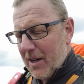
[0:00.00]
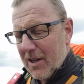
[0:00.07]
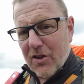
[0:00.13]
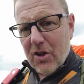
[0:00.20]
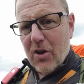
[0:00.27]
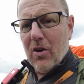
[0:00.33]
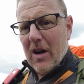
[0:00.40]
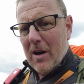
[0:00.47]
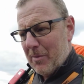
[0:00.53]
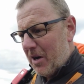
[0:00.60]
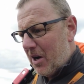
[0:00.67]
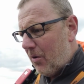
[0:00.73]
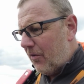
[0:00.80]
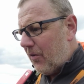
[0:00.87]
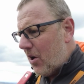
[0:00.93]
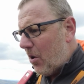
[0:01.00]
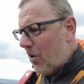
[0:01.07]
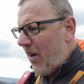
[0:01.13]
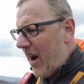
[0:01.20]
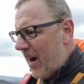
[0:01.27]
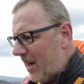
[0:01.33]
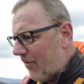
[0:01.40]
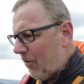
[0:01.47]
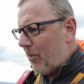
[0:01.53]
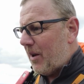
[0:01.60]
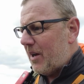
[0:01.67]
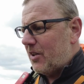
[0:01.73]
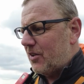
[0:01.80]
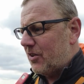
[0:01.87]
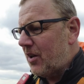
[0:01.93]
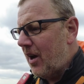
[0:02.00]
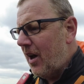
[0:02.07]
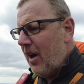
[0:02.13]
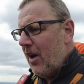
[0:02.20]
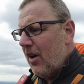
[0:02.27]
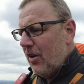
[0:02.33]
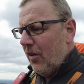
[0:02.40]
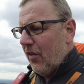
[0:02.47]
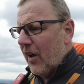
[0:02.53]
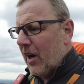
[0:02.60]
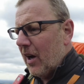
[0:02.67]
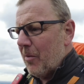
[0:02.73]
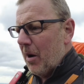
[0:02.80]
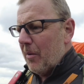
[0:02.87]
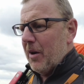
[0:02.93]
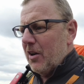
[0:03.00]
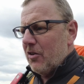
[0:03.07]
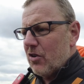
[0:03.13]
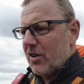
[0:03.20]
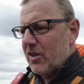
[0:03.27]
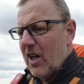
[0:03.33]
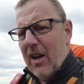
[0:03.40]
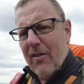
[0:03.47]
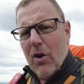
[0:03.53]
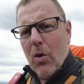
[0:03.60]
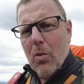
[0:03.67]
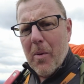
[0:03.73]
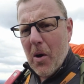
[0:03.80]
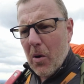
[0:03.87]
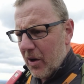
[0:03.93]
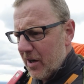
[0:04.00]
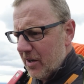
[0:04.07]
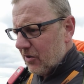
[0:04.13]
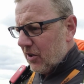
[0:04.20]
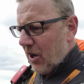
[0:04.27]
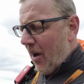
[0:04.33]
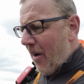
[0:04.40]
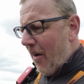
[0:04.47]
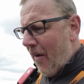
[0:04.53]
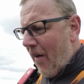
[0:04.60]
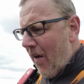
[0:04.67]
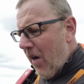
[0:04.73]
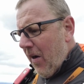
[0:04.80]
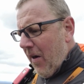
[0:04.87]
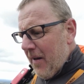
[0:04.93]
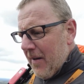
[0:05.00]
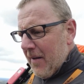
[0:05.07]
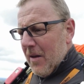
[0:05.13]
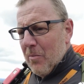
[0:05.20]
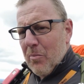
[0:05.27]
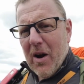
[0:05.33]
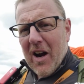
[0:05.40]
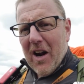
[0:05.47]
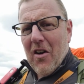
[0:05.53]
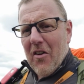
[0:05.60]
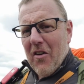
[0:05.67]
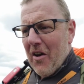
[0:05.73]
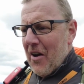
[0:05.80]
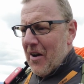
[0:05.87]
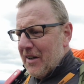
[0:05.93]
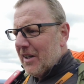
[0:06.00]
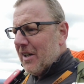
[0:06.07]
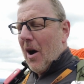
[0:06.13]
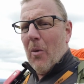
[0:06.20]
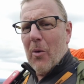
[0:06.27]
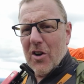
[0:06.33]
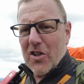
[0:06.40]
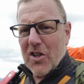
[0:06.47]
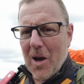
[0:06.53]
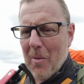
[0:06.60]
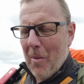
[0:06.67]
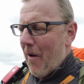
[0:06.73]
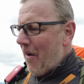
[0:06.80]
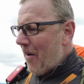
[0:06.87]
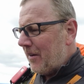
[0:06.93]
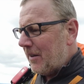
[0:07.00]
please do let me know if you know of any other places you think I might be interested. Even old buildings. Bring it on. I want to see them.